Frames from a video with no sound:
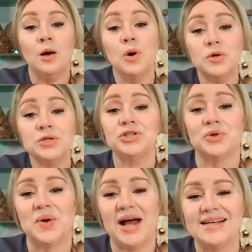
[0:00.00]

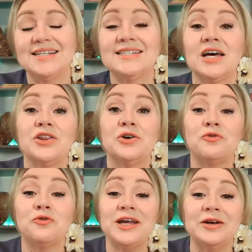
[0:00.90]
Emotional rest is the
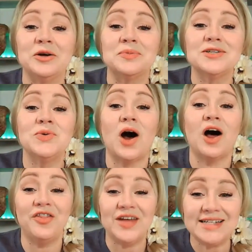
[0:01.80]
freedom to
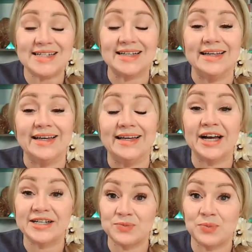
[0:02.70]
authentically
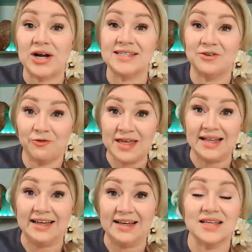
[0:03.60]
express
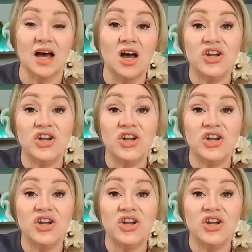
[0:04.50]
feelings,